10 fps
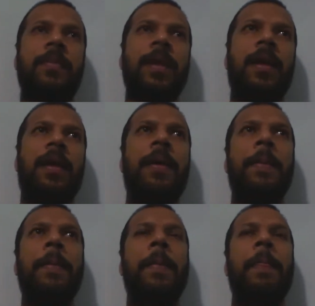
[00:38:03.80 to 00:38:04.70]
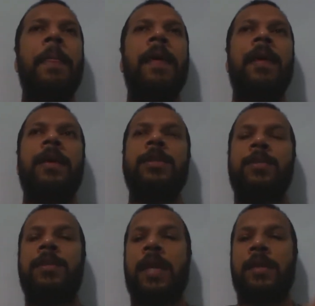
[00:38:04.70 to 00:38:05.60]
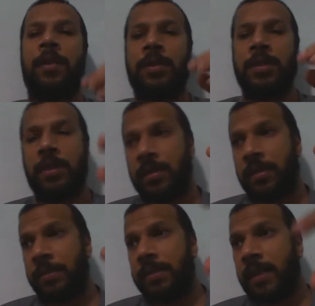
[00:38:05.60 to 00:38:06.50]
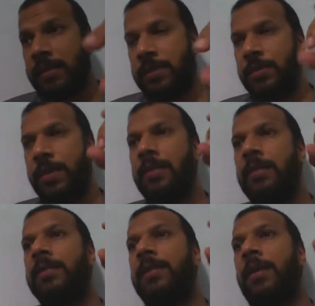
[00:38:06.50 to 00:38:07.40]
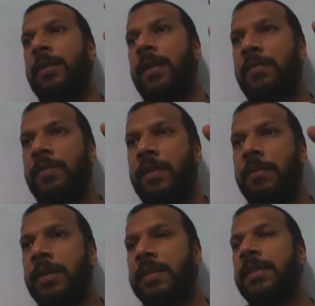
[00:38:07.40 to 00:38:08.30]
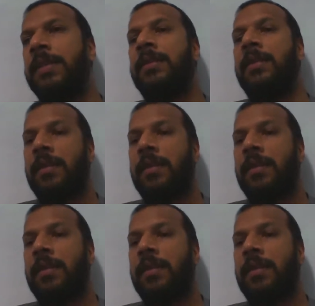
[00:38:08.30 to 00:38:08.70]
Um, so technological could be that as well. The availability.